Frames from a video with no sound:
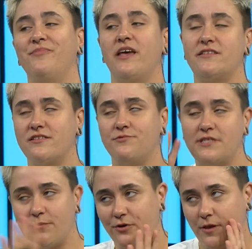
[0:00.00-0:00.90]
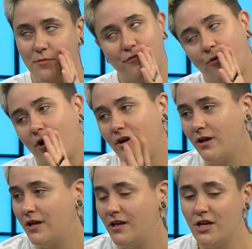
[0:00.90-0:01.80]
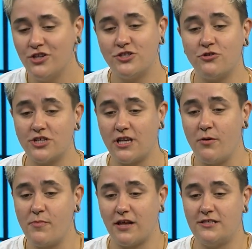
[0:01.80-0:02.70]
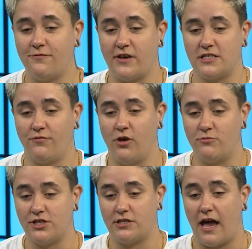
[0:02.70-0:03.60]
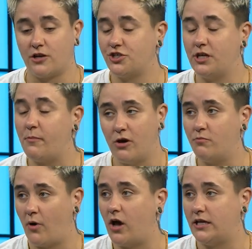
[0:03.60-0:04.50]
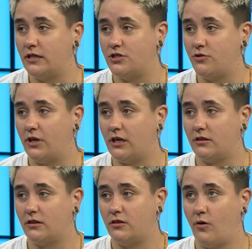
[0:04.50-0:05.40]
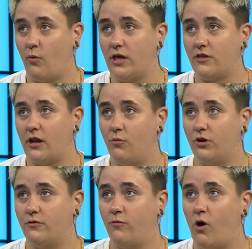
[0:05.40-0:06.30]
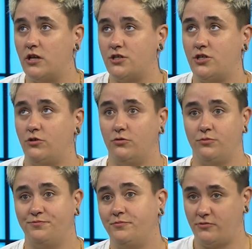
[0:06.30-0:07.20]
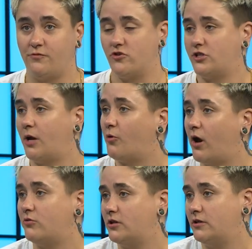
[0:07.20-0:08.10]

It's deeper than before. Okay. So just coming back to the festival, I'm just actually in my own body and doing it the way that I would have wanted to the first time around.